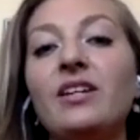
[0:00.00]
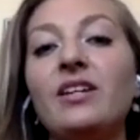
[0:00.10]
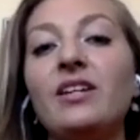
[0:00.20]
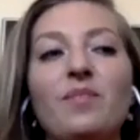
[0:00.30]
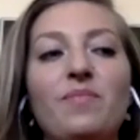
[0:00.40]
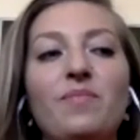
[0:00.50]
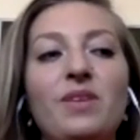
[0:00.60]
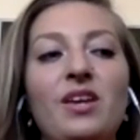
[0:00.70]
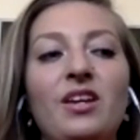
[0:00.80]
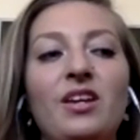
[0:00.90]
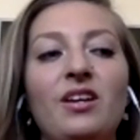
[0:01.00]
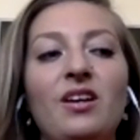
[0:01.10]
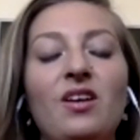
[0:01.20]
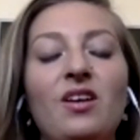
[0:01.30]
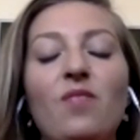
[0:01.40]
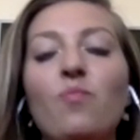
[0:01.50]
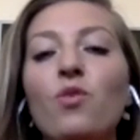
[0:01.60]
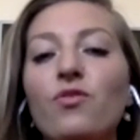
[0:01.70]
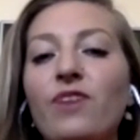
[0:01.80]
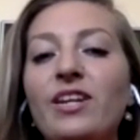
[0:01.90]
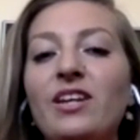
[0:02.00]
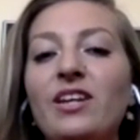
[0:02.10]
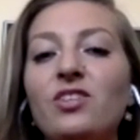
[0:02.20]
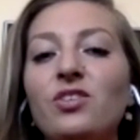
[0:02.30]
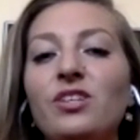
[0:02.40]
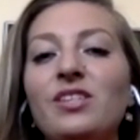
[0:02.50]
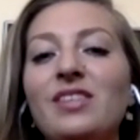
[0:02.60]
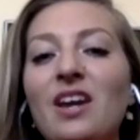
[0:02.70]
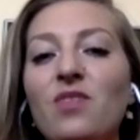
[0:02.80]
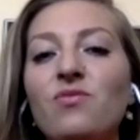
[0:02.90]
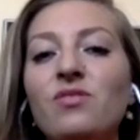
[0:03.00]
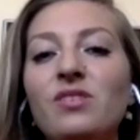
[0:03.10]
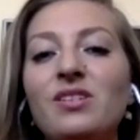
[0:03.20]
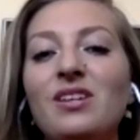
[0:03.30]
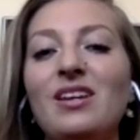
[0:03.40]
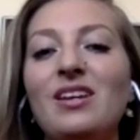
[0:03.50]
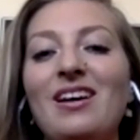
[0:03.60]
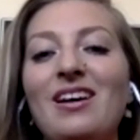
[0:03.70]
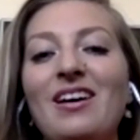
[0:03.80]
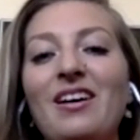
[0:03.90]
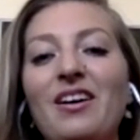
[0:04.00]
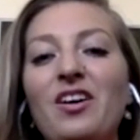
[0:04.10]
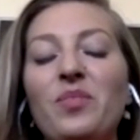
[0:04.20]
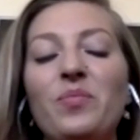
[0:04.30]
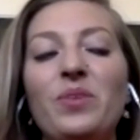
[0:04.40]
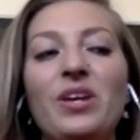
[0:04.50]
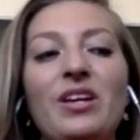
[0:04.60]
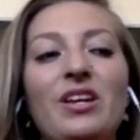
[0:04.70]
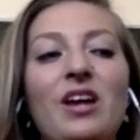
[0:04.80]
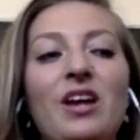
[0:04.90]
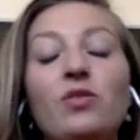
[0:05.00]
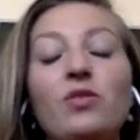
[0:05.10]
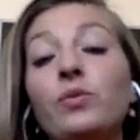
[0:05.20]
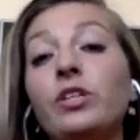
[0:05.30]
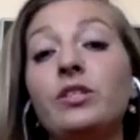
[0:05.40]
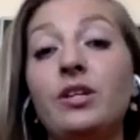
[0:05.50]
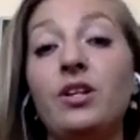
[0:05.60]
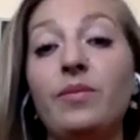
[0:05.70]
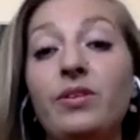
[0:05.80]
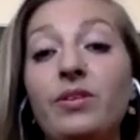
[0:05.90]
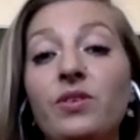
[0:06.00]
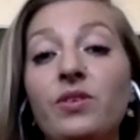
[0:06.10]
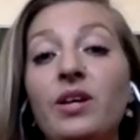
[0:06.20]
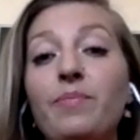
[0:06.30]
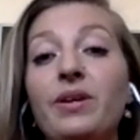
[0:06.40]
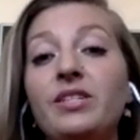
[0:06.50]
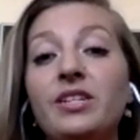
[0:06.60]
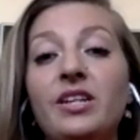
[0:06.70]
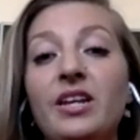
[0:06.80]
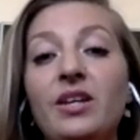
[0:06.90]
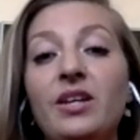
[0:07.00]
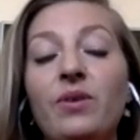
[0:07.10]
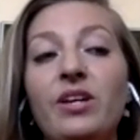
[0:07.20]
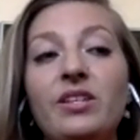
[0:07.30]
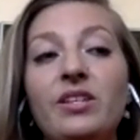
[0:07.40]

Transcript: It just ended up being more financially sound. I was really scared about doing it, but I did it anyways.